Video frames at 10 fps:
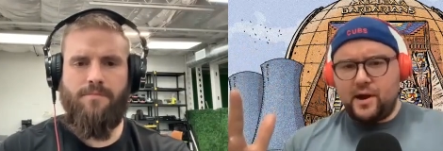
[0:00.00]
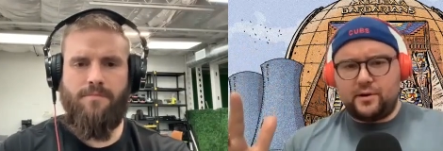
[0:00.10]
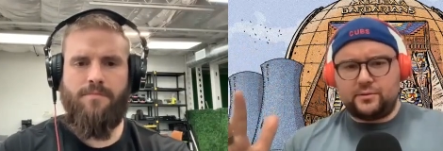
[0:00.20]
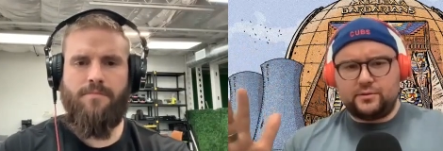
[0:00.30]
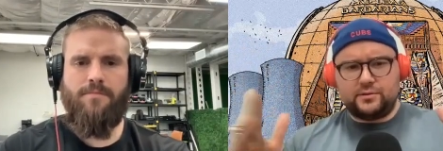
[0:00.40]

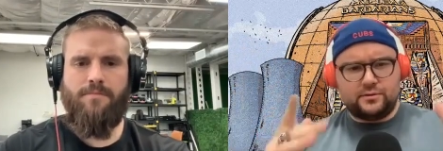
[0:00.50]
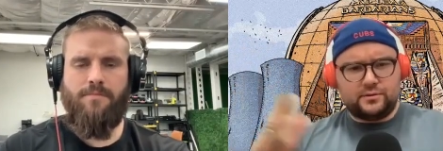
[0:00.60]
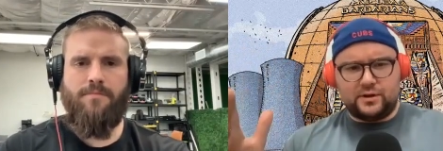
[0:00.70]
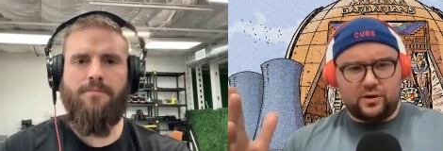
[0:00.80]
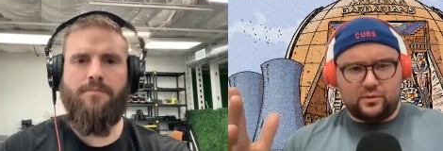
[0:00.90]
Speaker 1: about
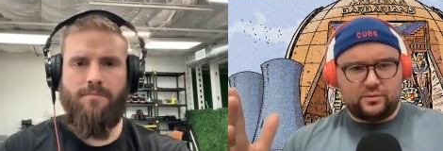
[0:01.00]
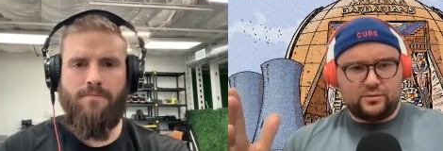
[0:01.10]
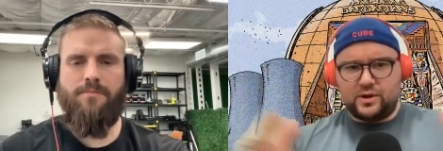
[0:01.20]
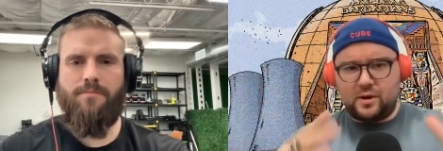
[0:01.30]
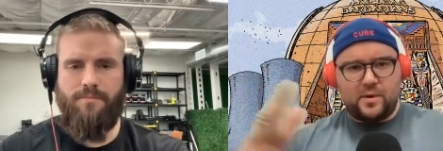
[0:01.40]
you.
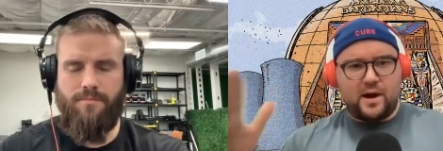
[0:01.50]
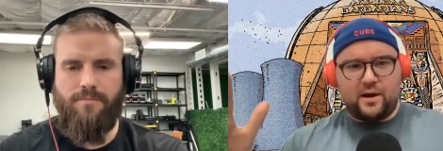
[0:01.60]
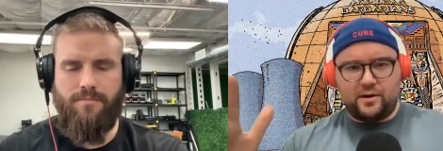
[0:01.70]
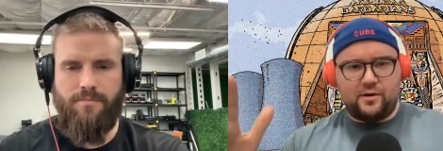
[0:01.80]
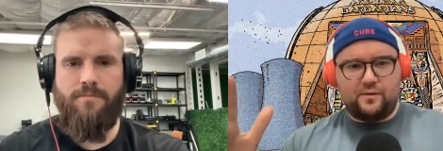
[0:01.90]
You come
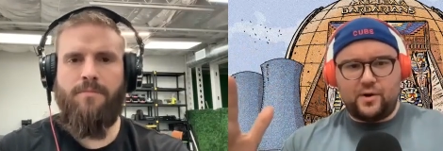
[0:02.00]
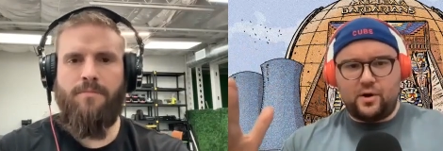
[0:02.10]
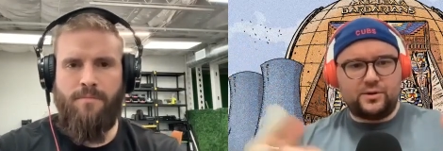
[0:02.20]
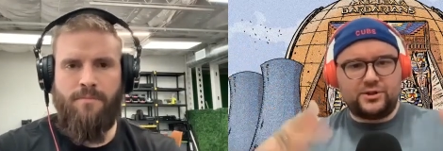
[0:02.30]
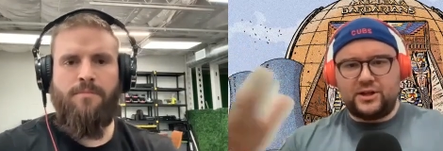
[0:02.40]
out of
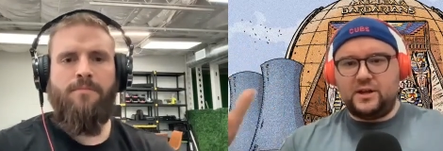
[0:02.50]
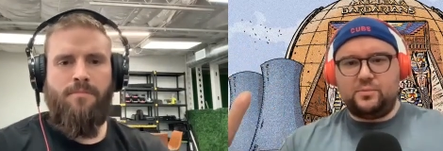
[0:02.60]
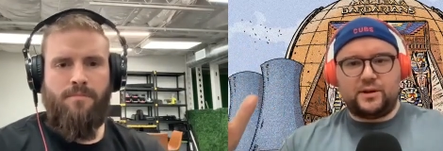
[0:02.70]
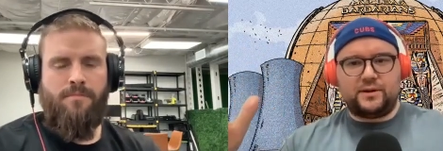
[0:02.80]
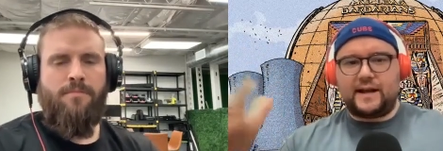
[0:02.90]
ONG,
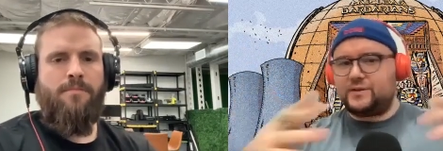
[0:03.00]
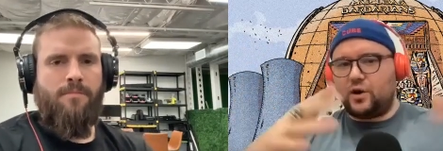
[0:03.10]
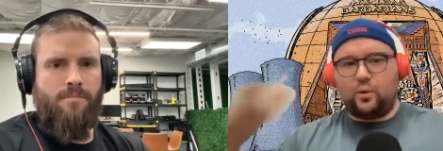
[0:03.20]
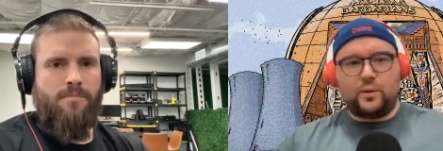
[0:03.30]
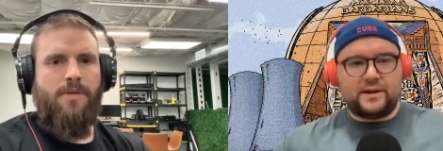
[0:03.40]
but that's
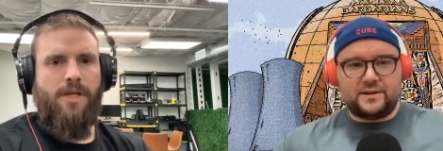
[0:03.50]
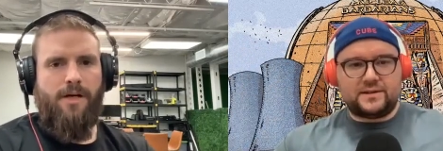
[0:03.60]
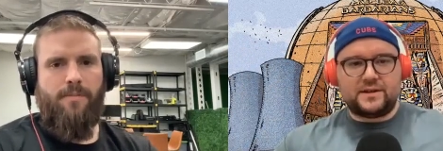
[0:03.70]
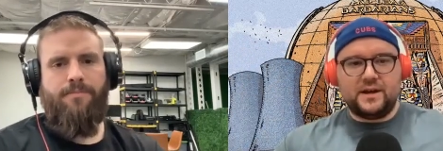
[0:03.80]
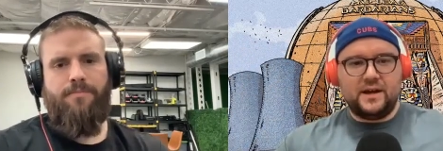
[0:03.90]
always
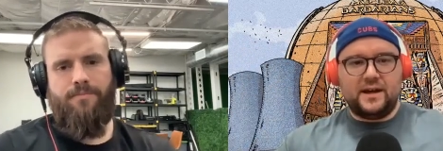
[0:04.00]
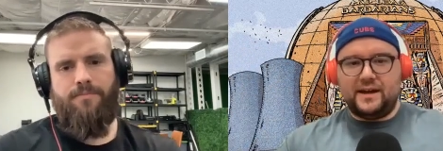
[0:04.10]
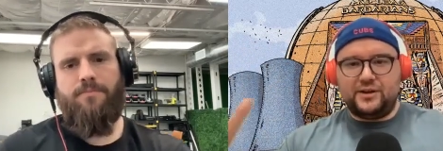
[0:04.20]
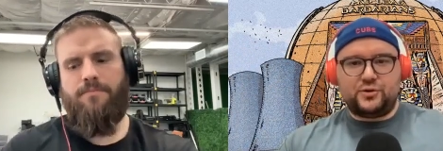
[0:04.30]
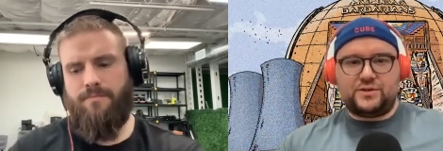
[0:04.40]
yeah.
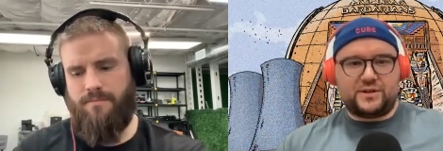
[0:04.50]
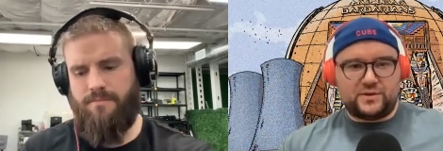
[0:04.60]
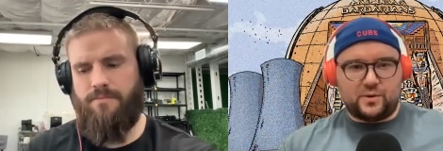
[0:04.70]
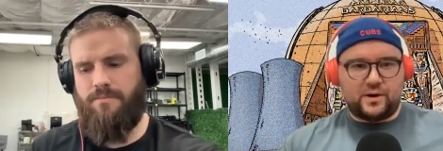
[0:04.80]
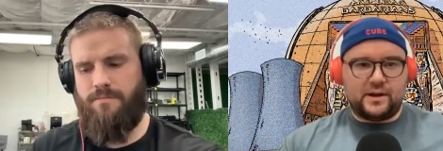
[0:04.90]
an interesting
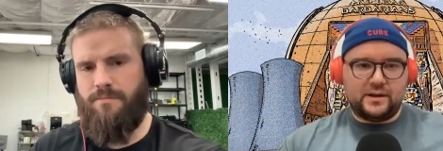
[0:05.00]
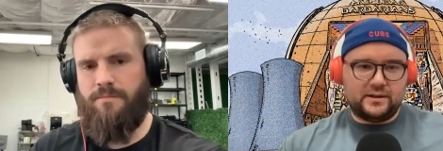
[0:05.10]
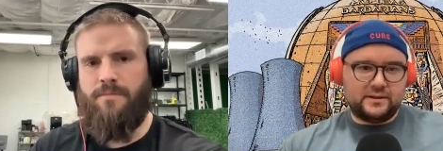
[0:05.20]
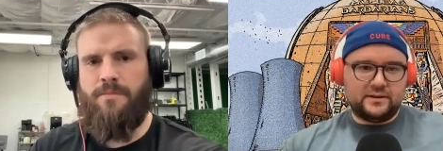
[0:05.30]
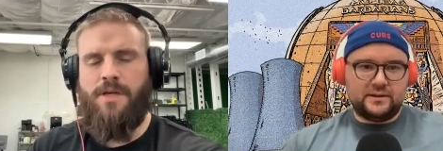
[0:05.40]
story.
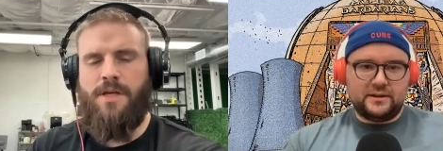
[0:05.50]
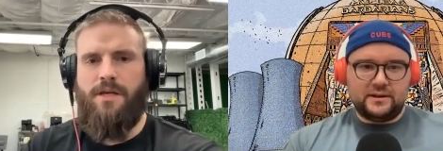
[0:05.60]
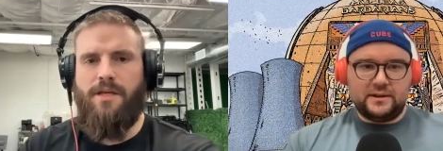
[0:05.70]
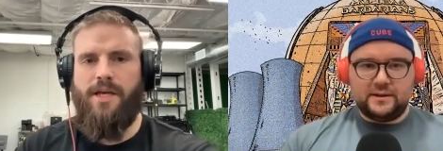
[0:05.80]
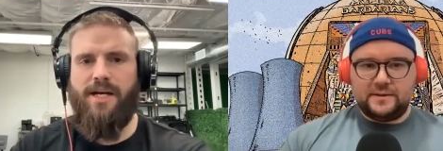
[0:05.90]

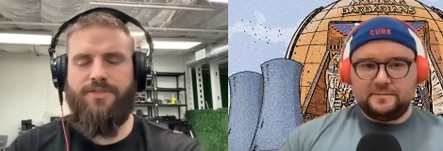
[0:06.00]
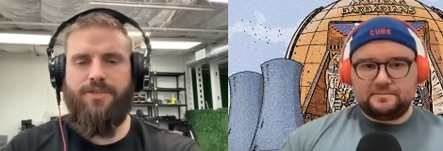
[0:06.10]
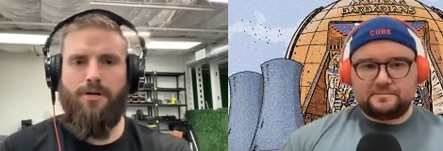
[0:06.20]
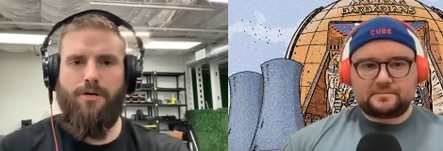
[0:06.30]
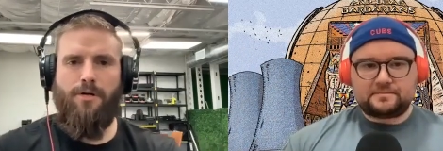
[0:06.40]
Speaker 2: Yeah,
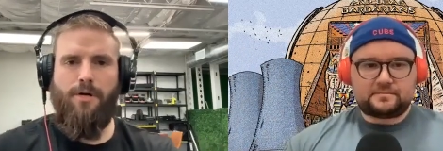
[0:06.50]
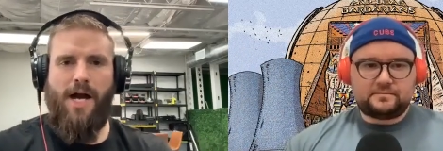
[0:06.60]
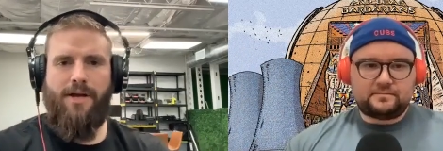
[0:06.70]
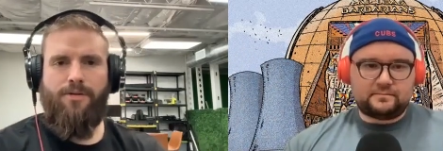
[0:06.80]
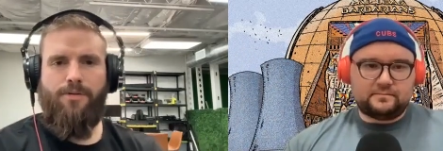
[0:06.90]
so
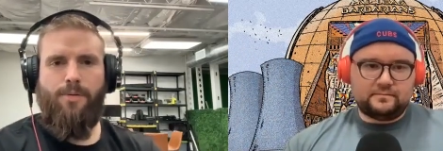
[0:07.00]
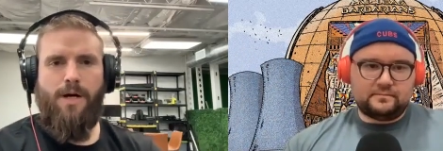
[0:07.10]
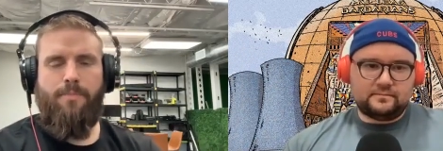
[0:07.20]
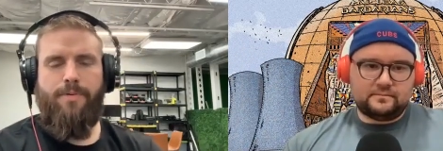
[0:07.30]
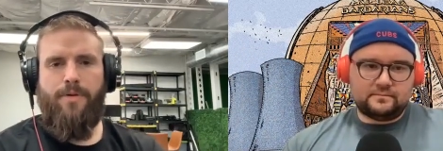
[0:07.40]
I grew
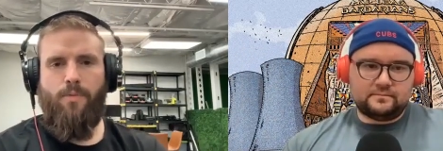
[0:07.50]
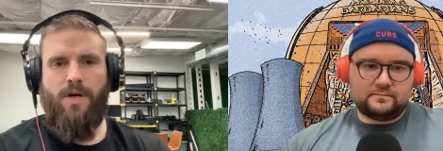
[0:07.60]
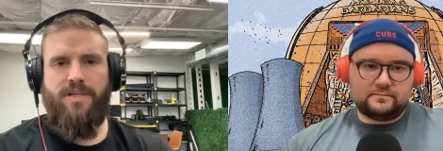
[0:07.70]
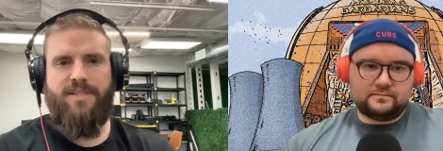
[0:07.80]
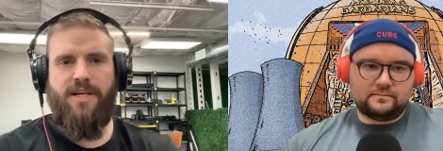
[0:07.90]
up in
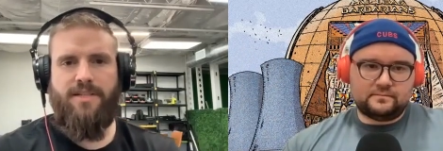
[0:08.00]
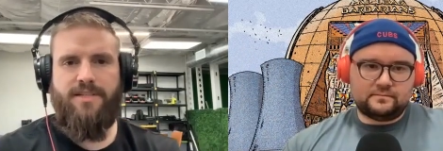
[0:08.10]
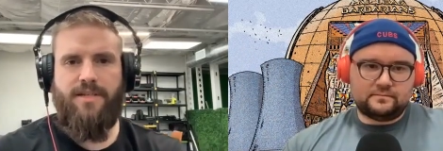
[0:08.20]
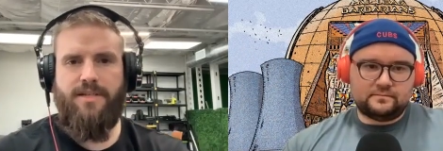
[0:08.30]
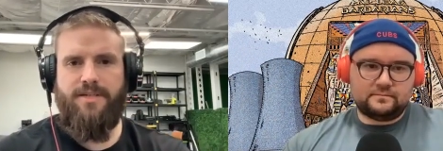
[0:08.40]
West
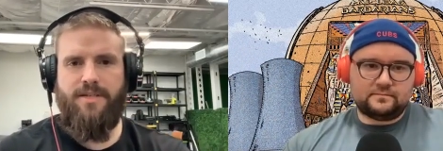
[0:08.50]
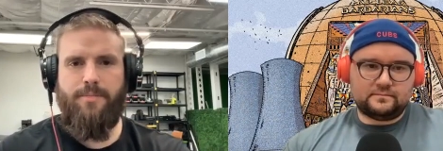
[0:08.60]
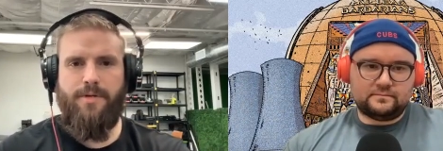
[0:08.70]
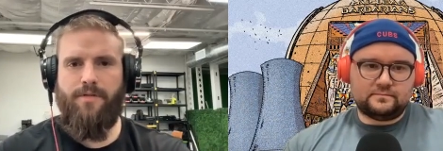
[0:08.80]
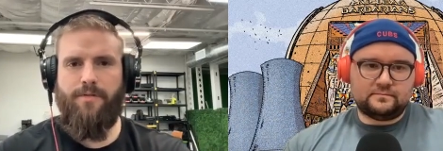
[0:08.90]
Texas in the
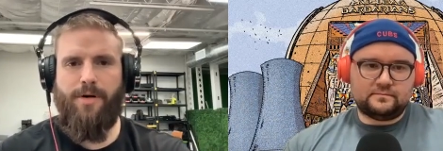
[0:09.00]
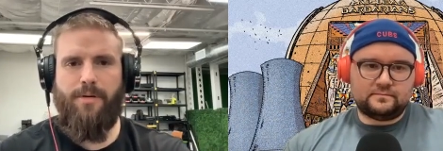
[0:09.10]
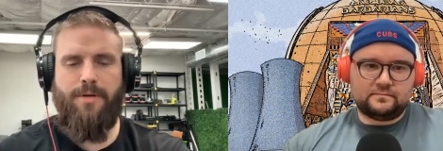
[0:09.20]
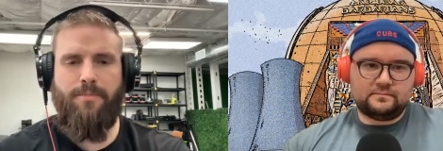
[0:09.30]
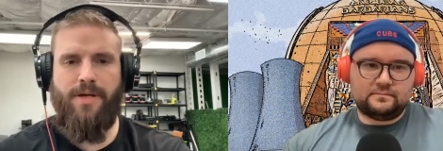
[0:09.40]
middle of the
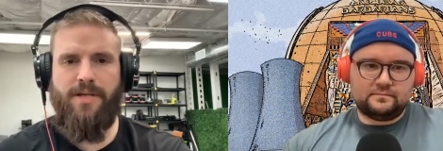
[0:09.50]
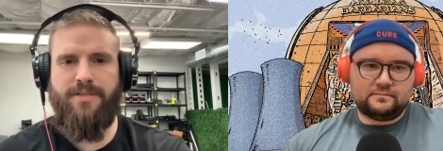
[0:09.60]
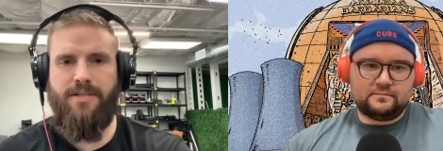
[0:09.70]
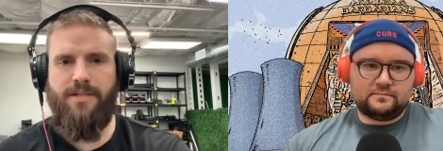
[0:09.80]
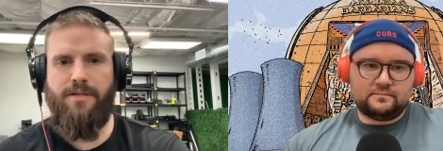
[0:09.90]
Permian
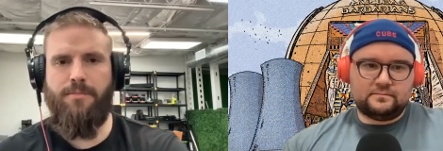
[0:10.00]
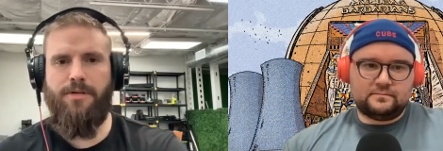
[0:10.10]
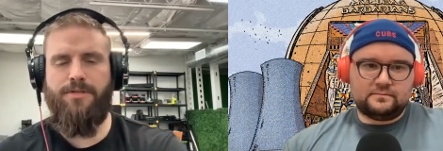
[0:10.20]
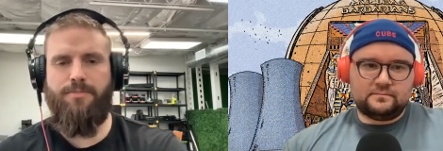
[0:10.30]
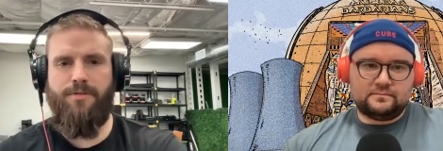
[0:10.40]
Basin, the
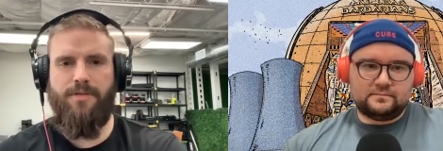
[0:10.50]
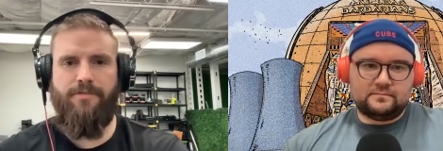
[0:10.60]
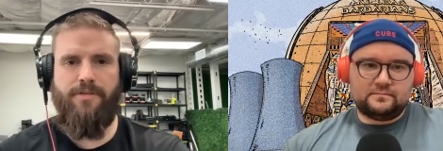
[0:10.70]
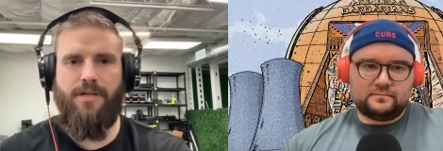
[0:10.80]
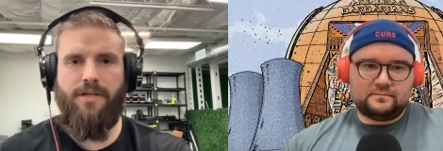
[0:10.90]
most
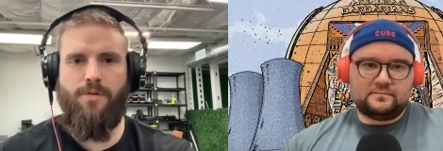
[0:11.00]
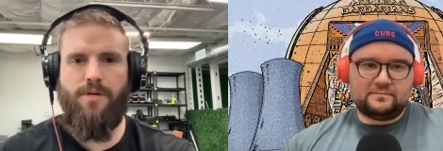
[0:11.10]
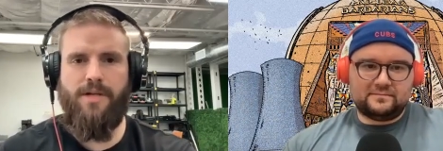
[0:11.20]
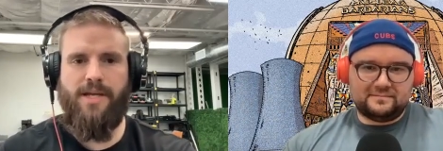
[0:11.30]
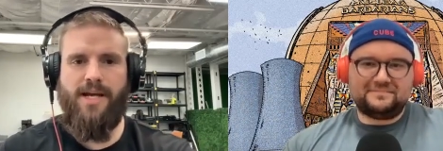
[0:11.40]
prolific
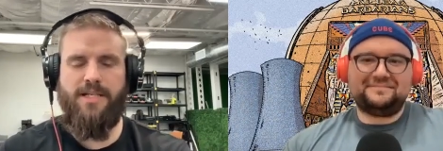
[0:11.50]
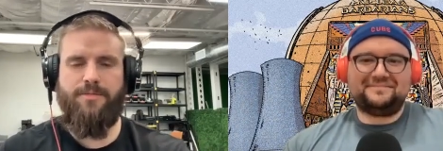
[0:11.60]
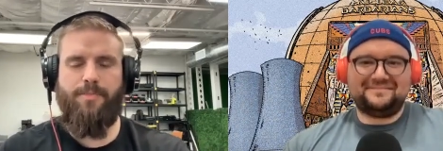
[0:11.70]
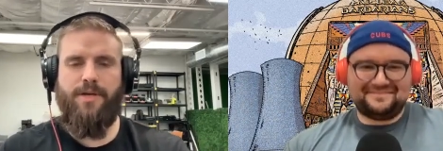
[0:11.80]
oil and gas